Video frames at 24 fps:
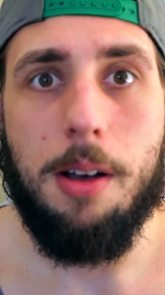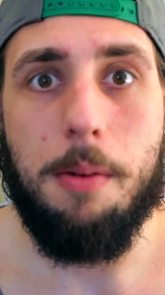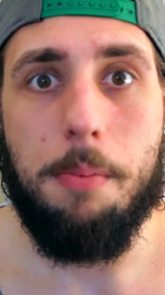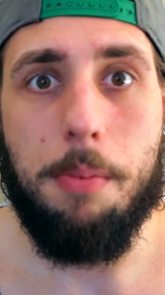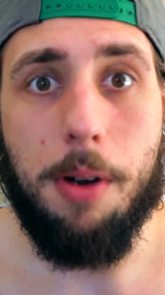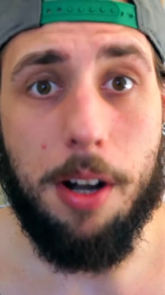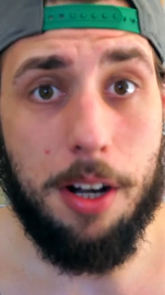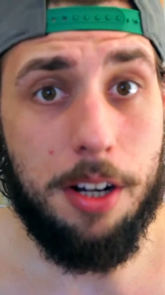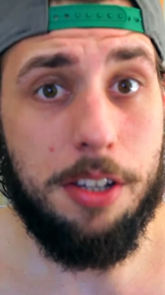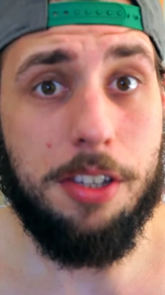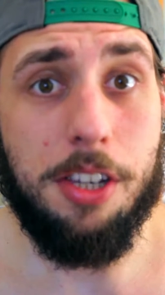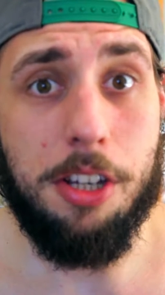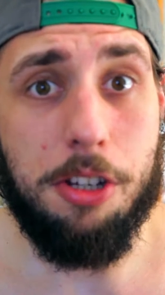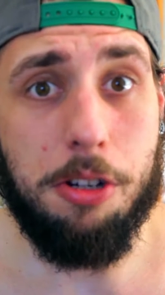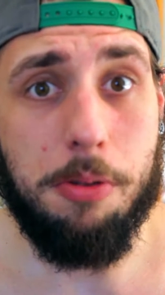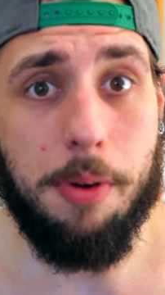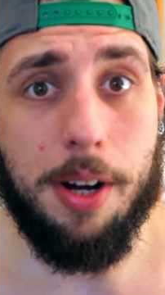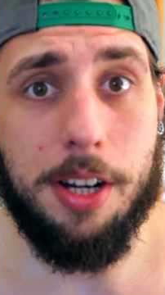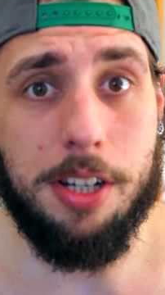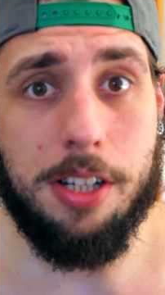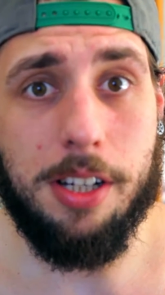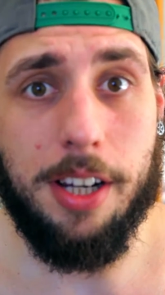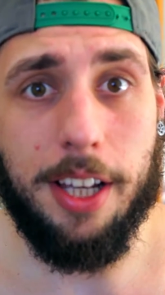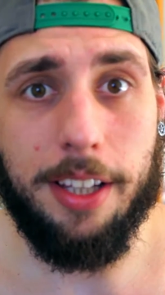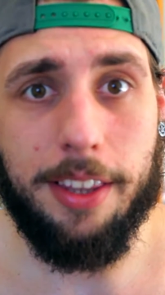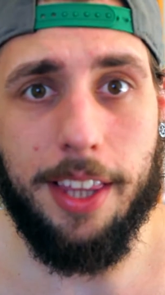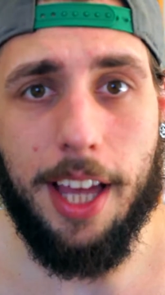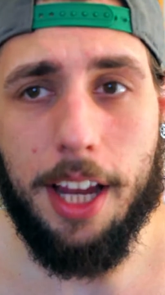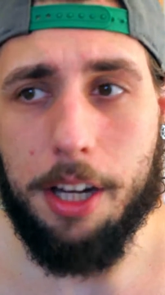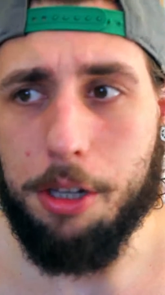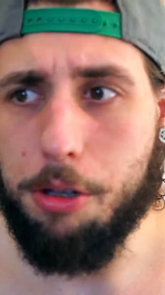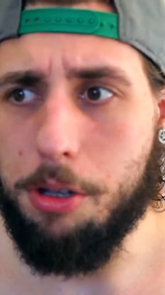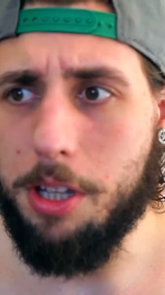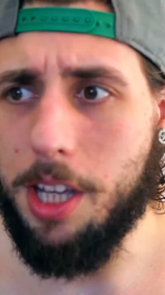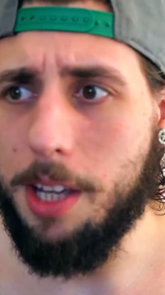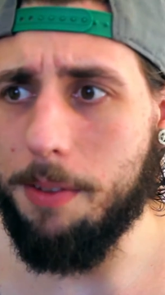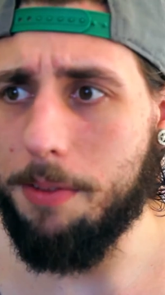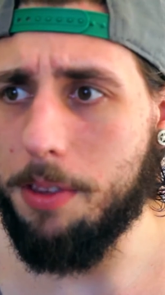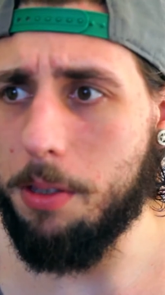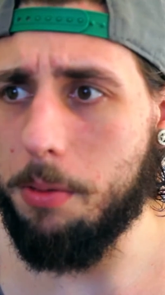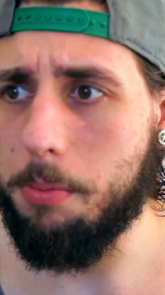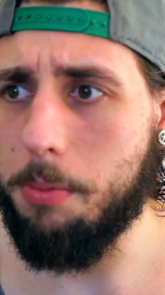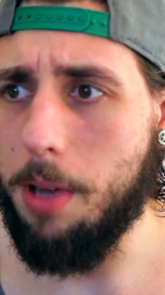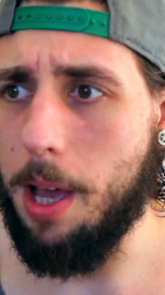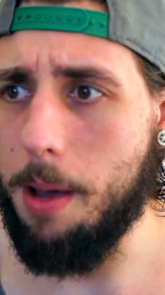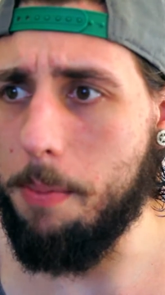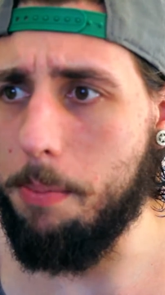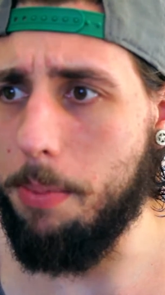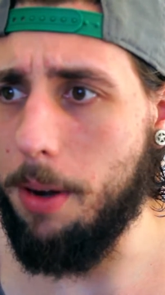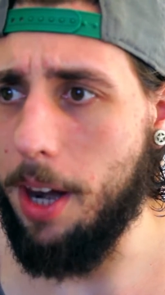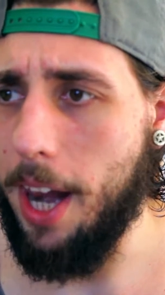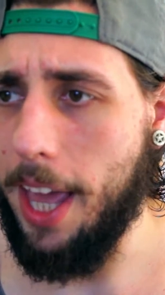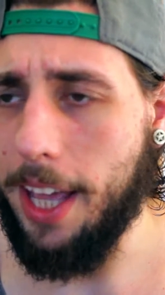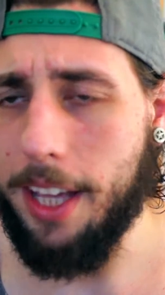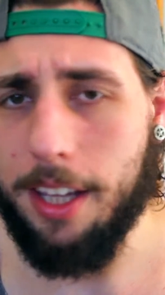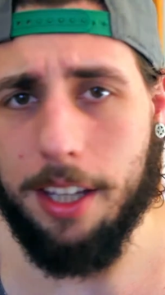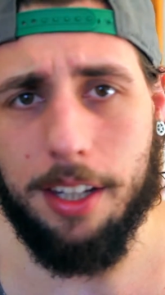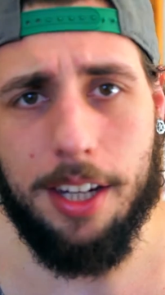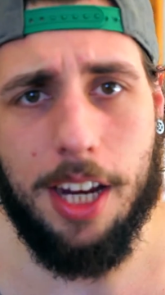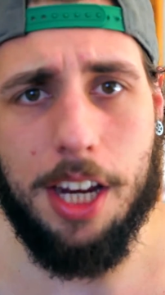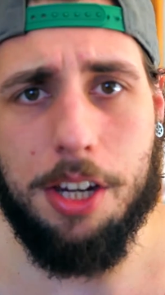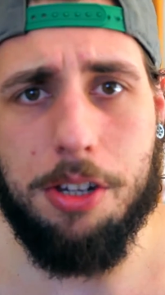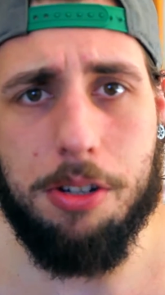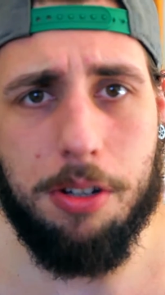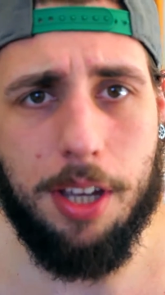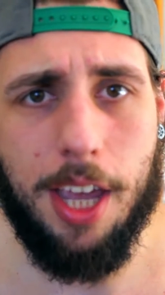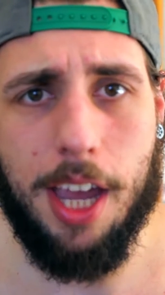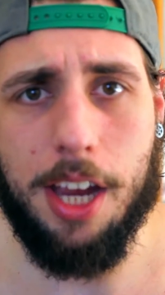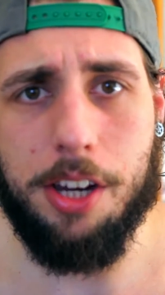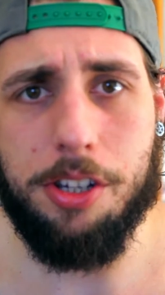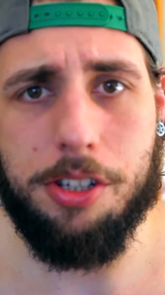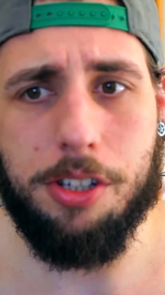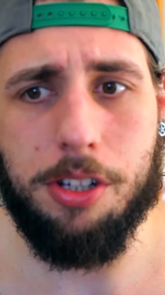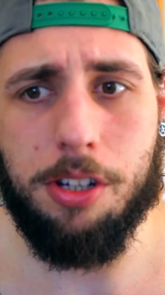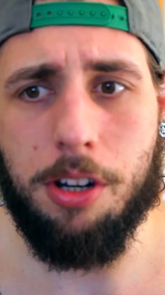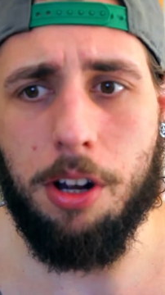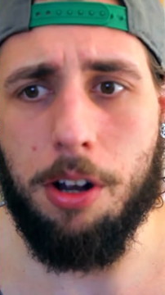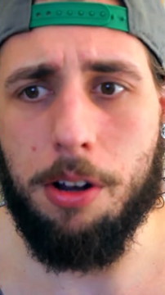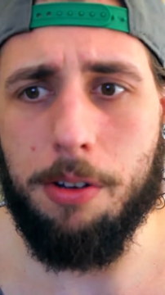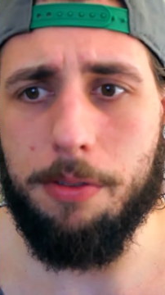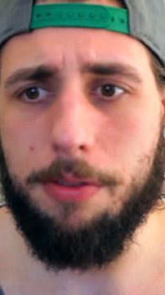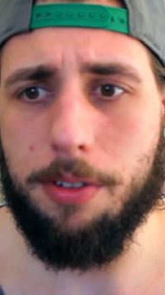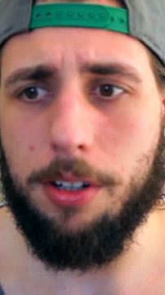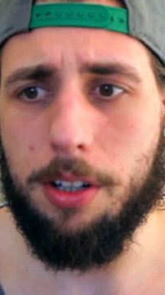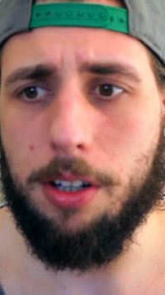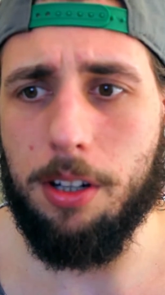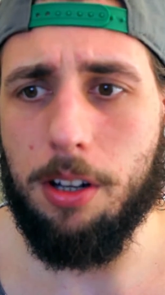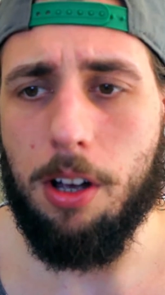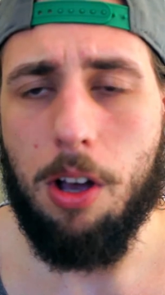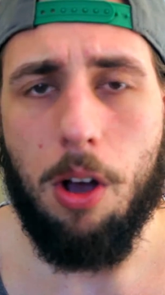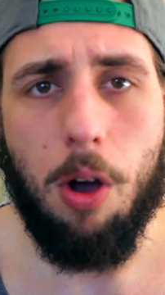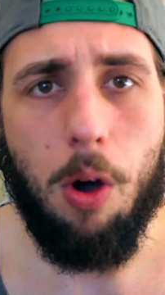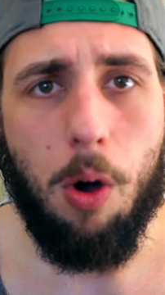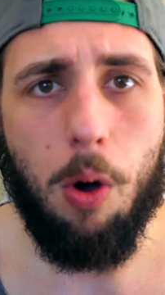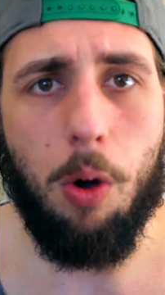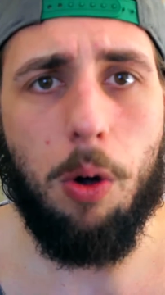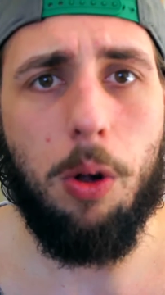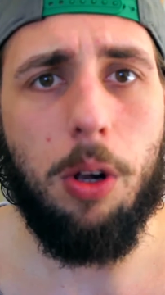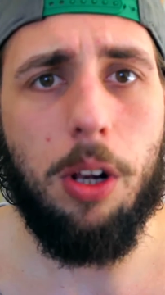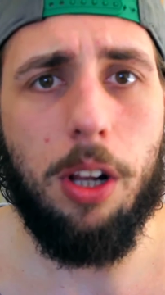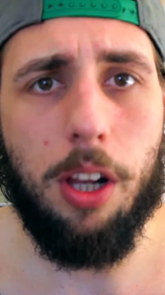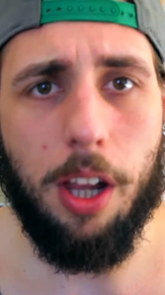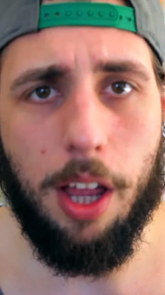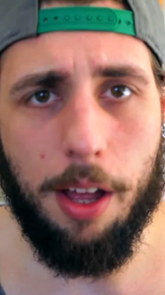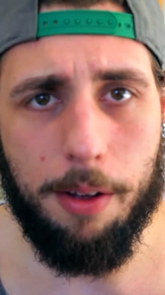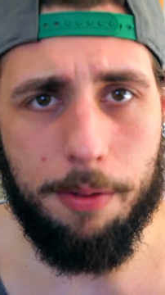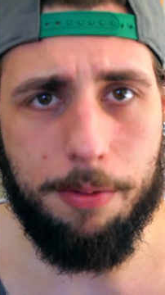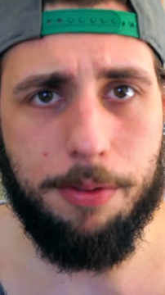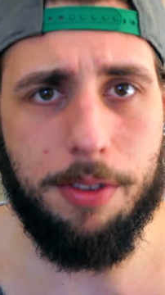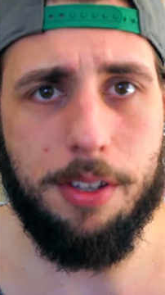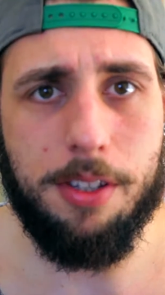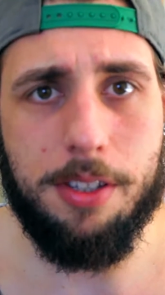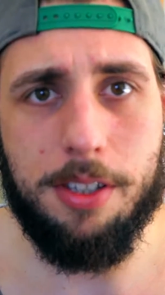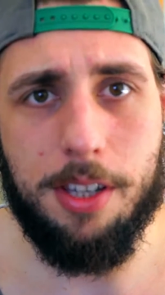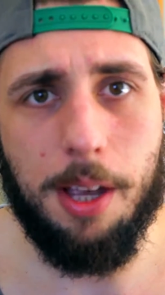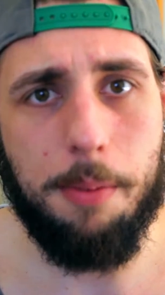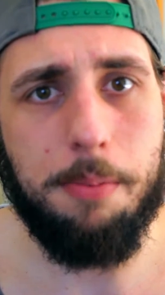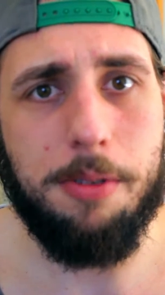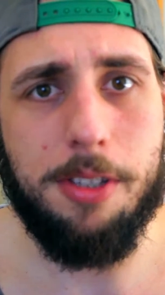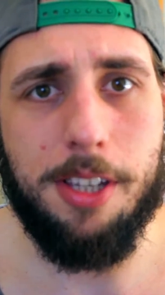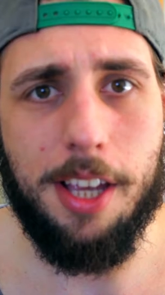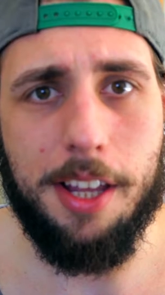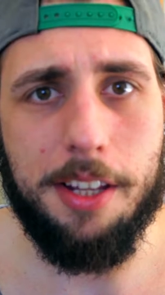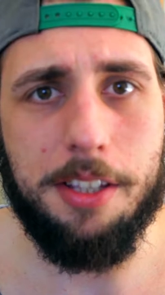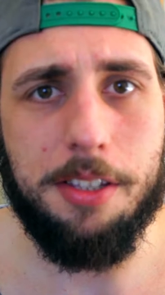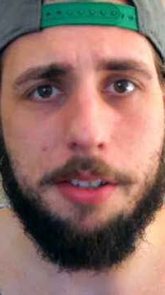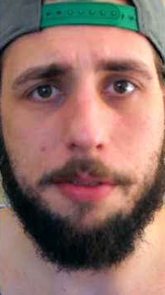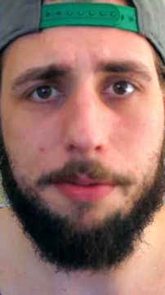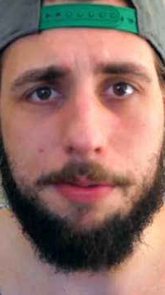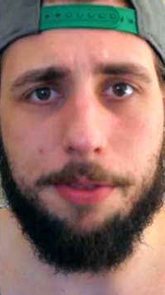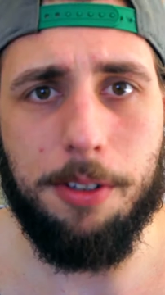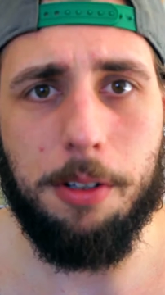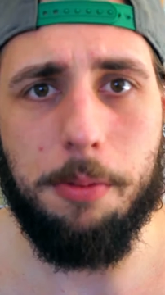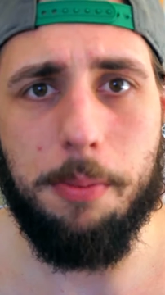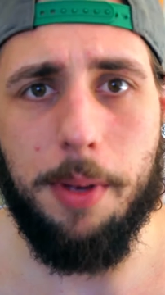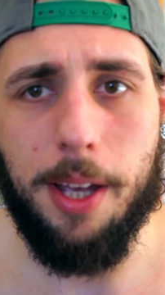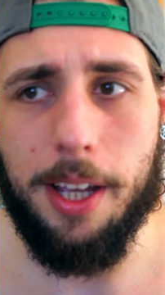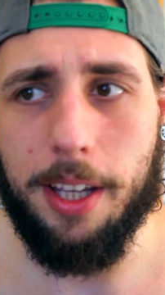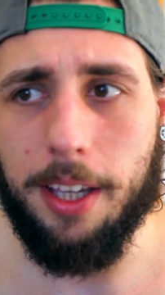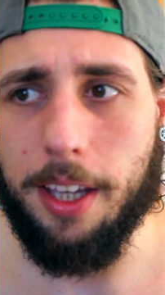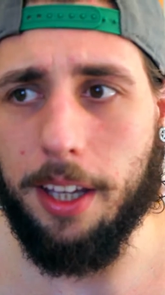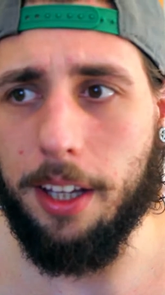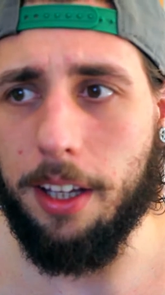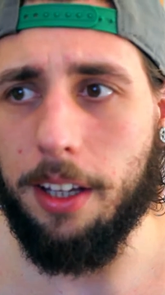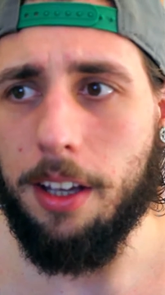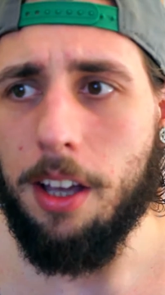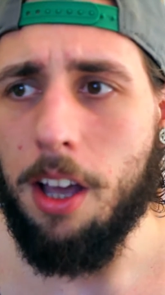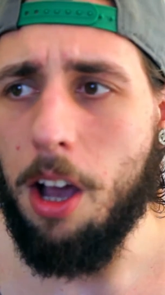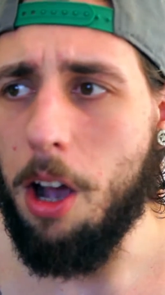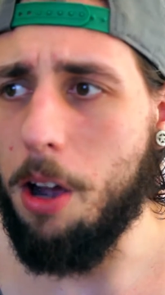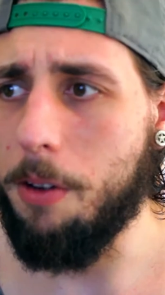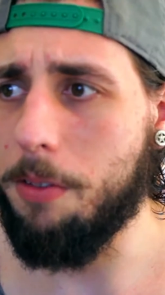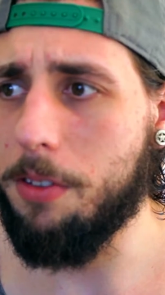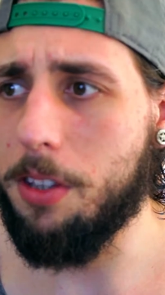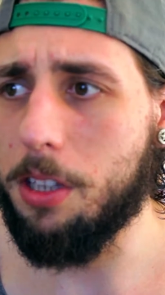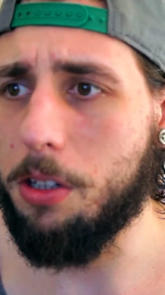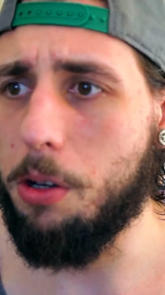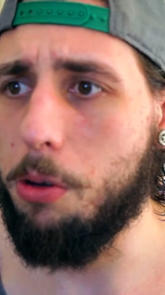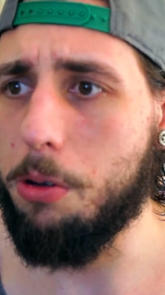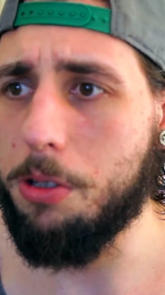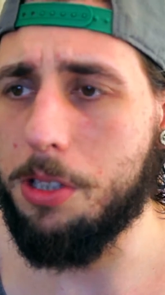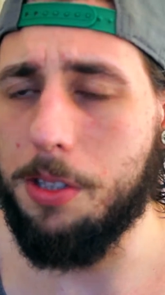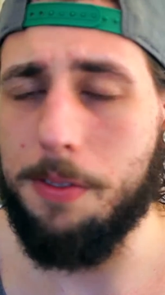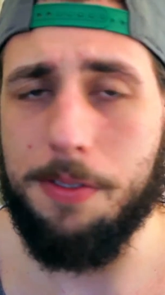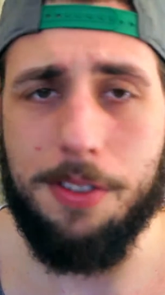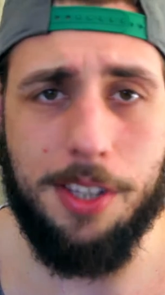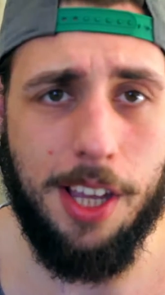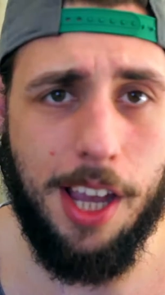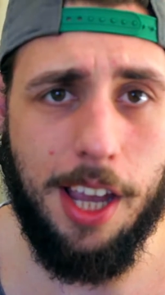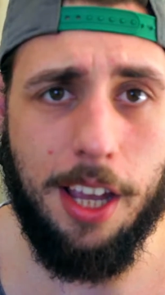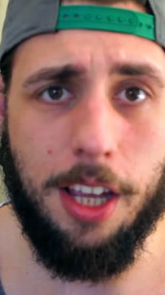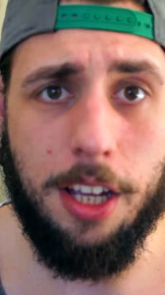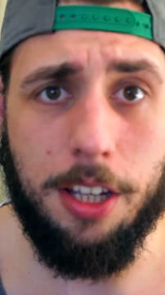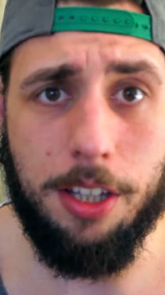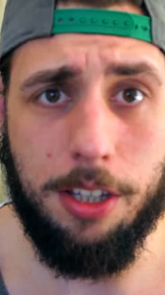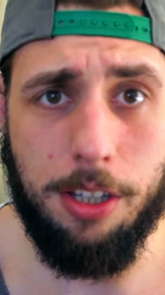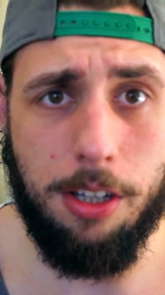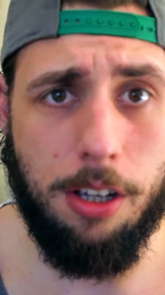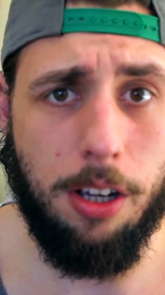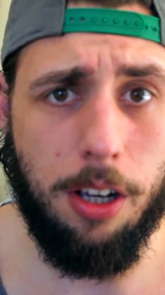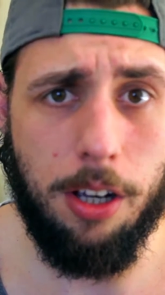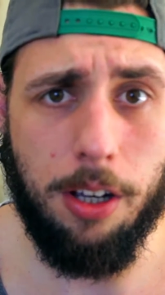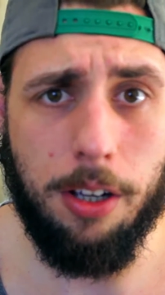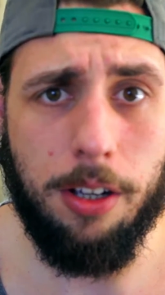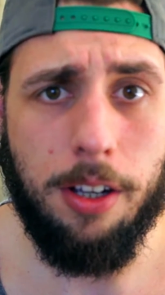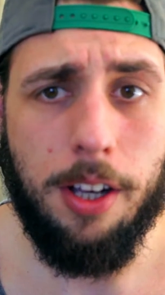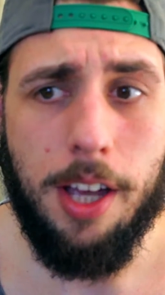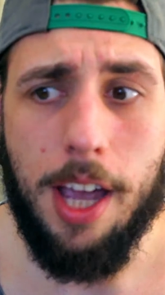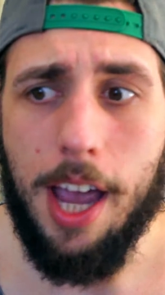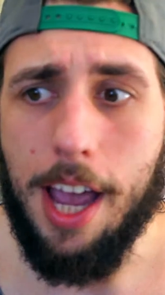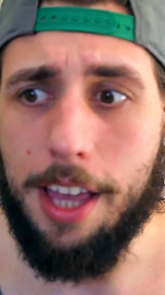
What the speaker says: But in a situation like that, you give them a blanket education over all of the subsets of filmmaking over the course of, say, a year,